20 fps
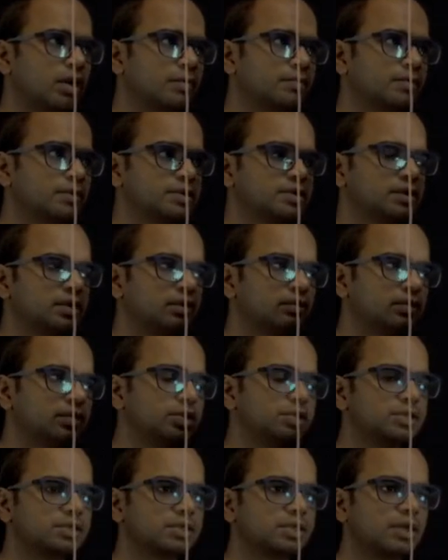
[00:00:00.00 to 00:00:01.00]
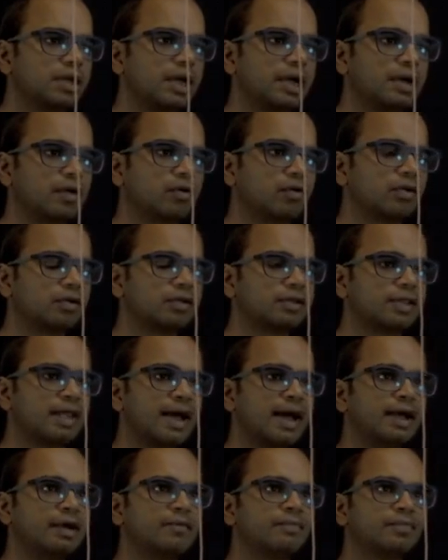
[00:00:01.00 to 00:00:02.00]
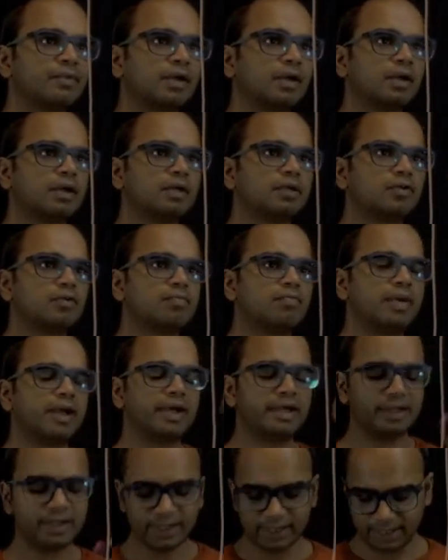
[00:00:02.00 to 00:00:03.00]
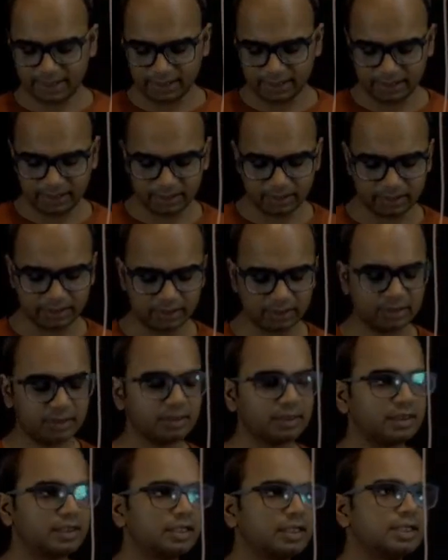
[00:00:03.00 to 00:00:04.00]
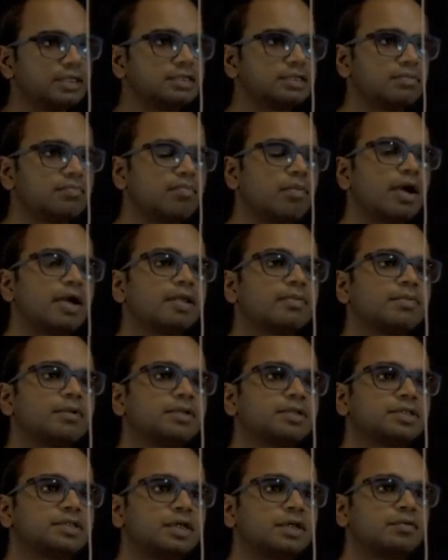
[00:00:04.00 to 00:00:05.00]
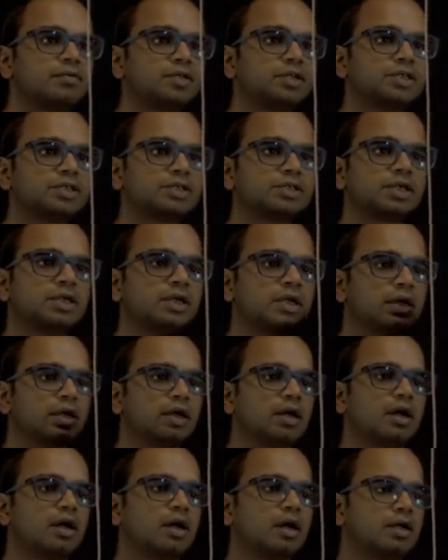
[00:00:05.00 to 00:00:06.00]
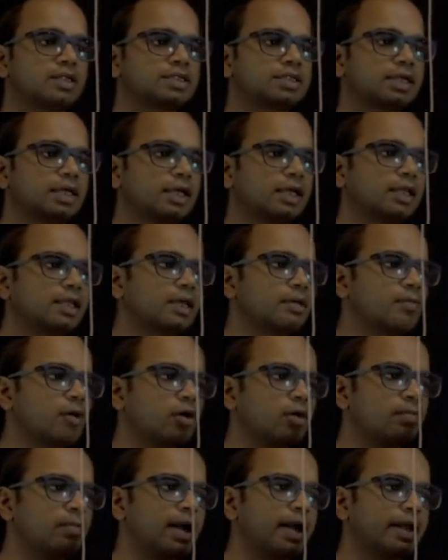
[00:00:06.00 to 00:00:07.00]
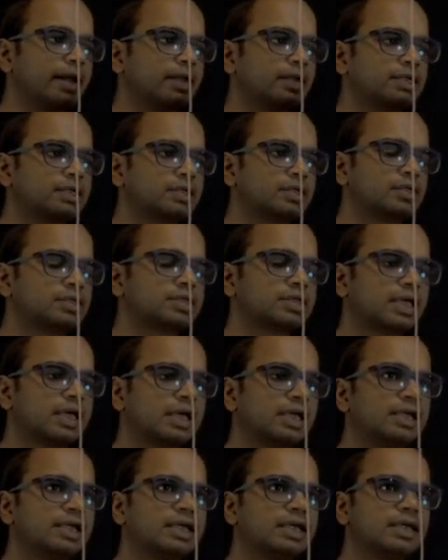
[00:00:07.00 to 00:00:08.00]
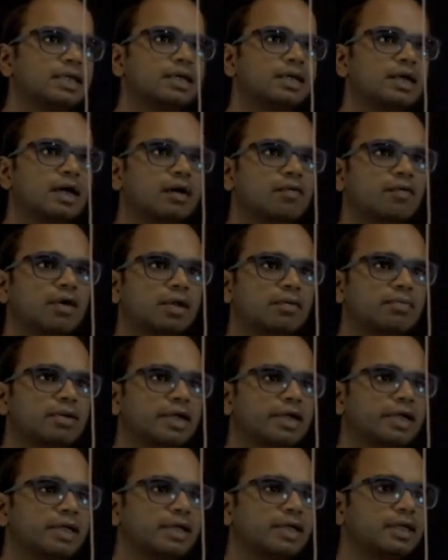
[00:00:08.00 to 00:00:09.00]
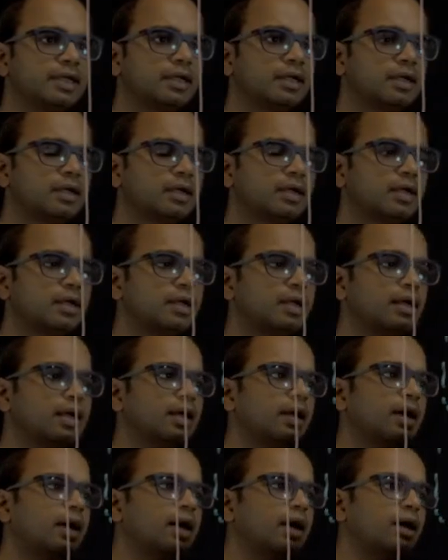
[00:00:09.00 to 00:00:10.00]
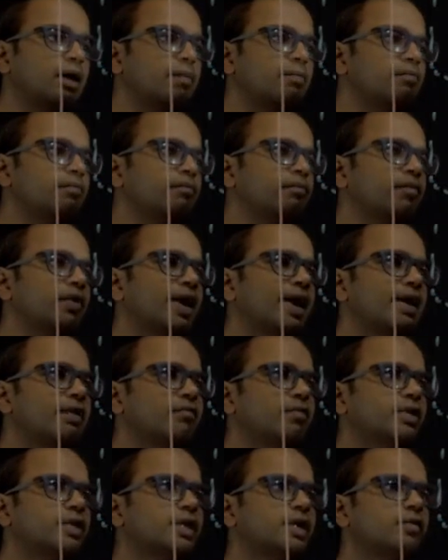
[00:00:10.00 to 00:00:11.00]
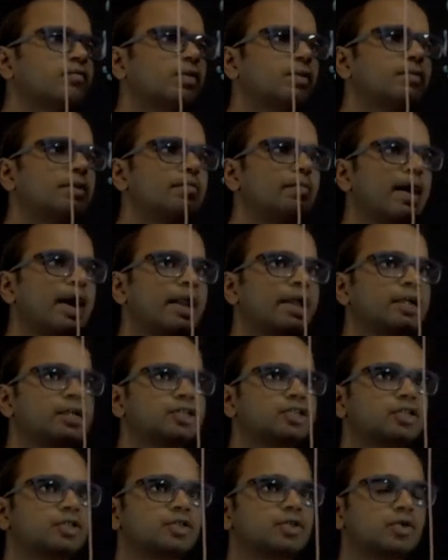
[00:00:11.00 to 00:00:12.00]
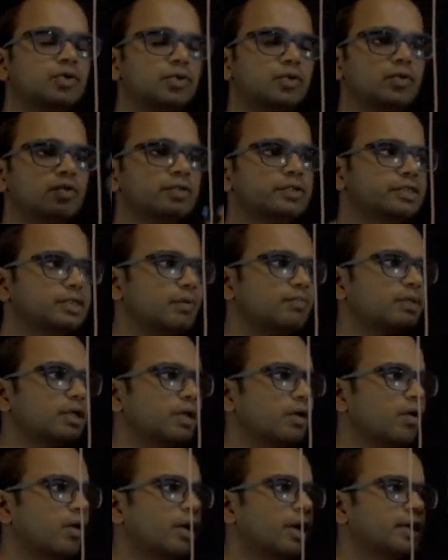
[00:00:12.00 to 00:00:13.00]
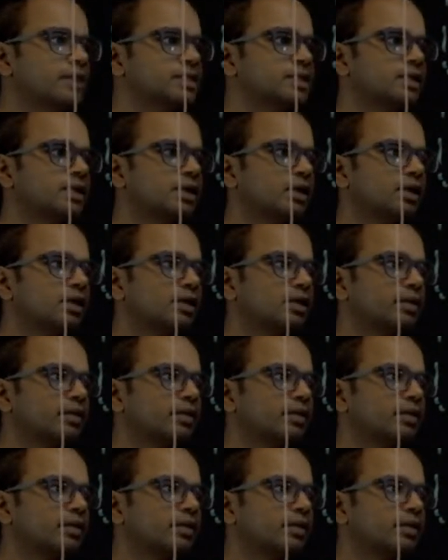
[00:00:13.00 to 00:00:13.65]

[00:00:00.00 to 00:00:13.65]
multiple servers and only only that, you maintain these multiple servers, uh, scale them automatically, the scaling availability, um, everything will be managed through something called as